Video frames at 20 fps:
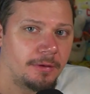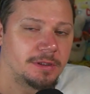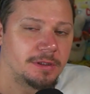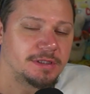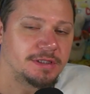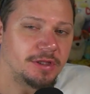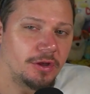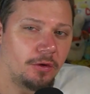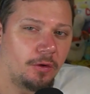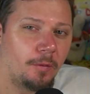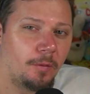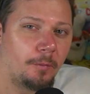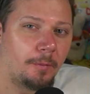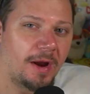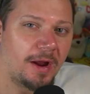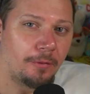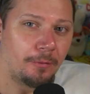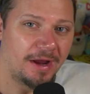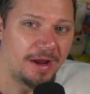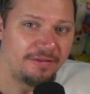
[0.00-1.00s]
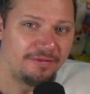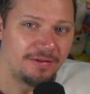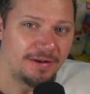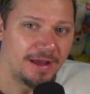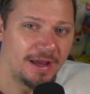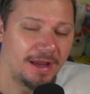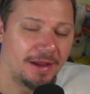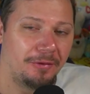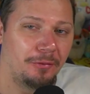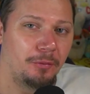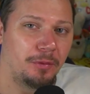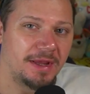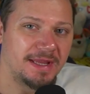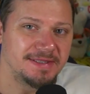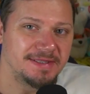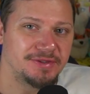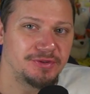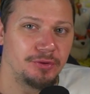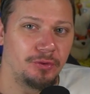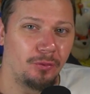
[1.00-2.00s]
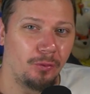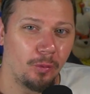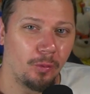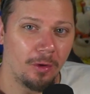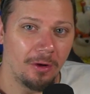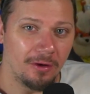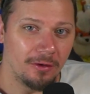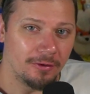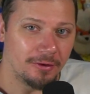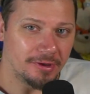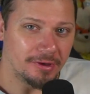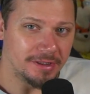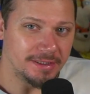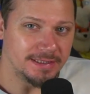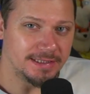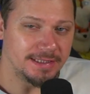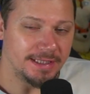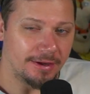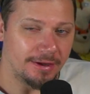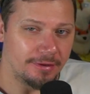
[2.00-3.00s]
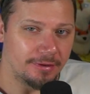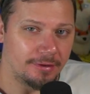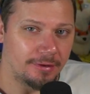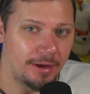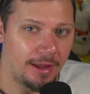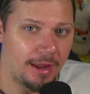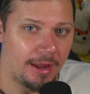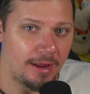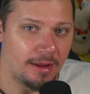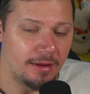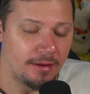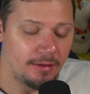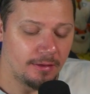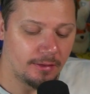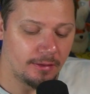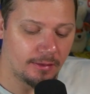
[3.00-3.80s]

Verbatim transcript: So my wife and I went to Walgreens the other day